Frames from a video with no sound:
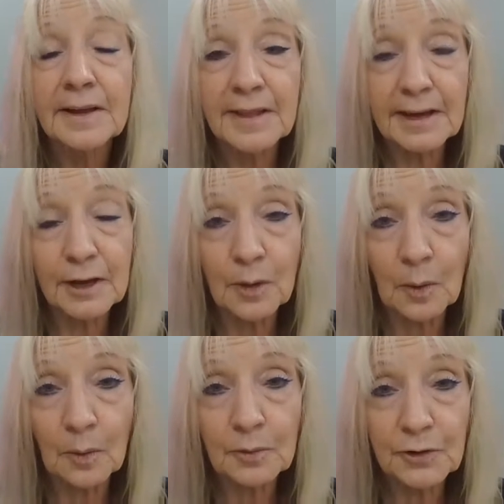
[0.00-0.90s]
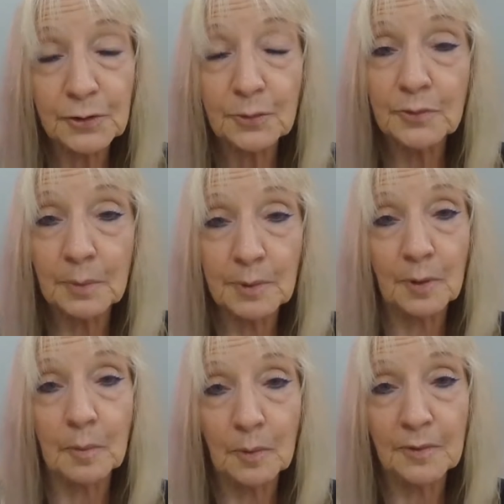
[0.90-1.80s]
they can go to the Bureau
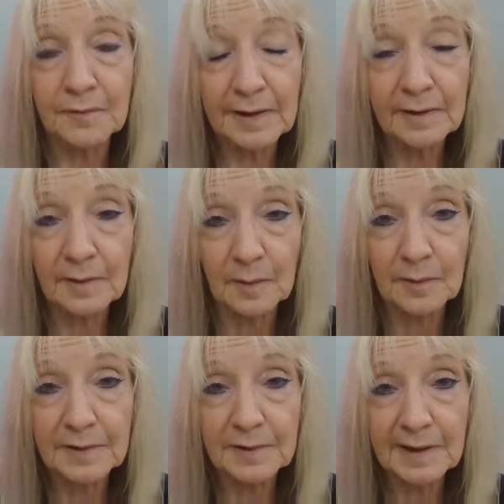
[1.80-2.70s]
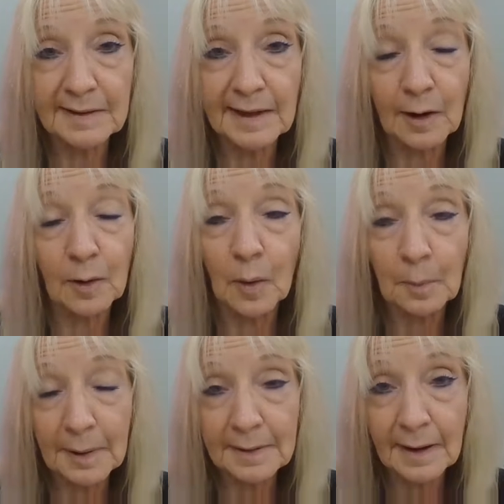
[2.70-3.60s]
of Motor Vehicles, and they are
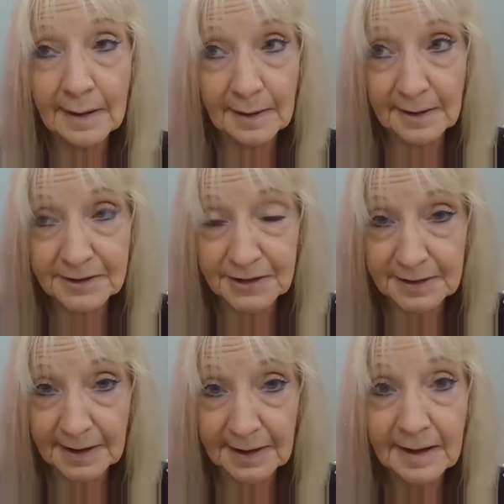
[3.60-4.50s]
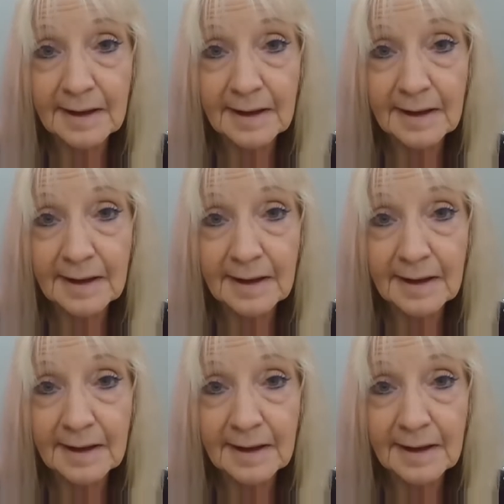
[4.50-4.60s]
open on election day,